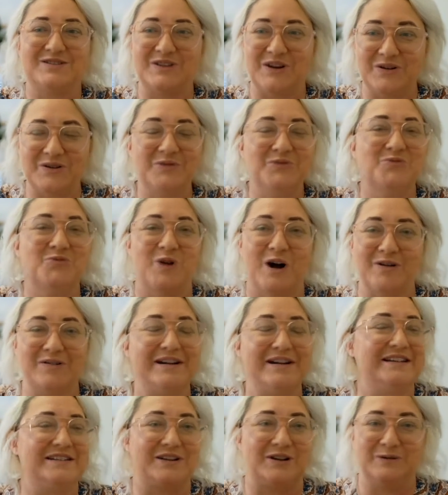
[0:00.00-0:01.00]
Don't
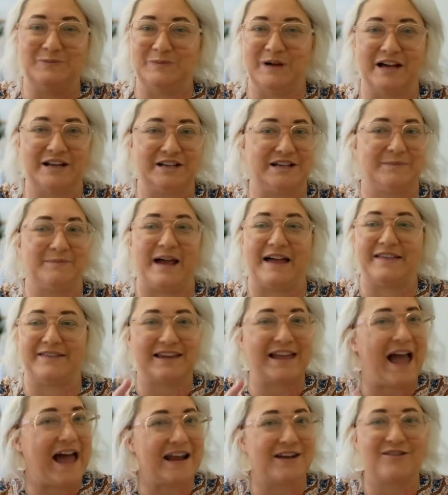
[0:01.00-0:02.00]
worry so much about the
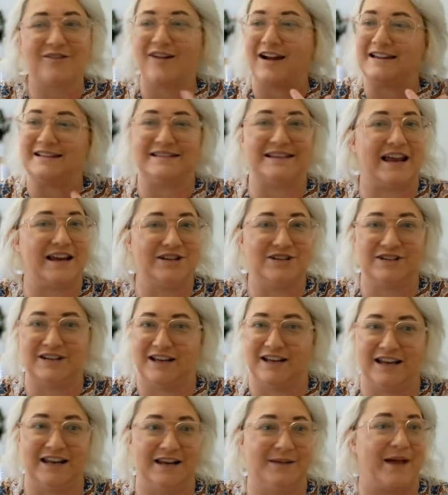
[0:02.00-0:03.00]
categorization,